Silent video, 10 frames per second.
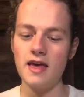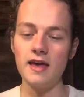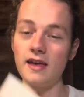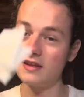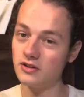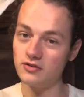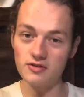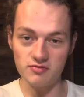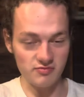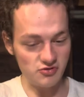and you
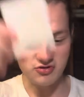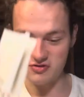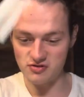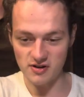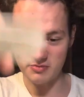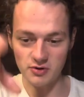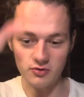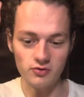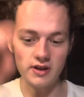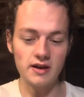just drop the
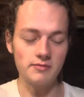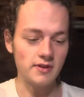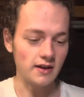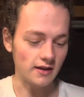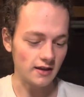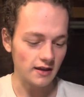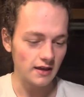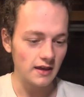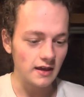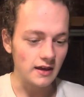whole damn thing
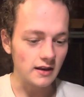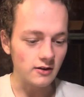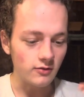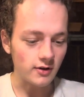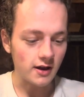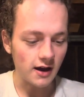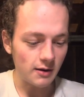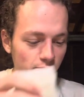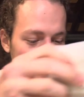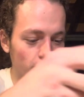into a
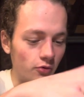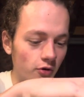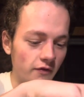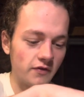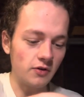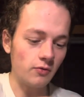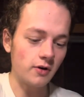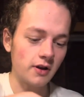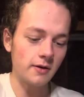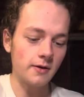cup, or if you
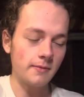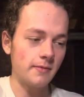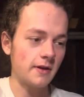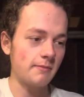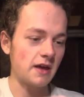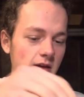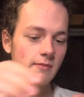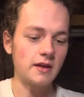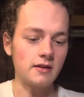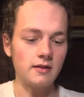want to
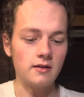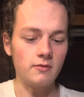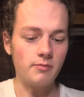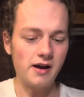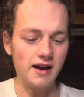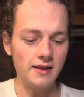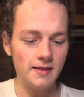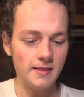make a little pot,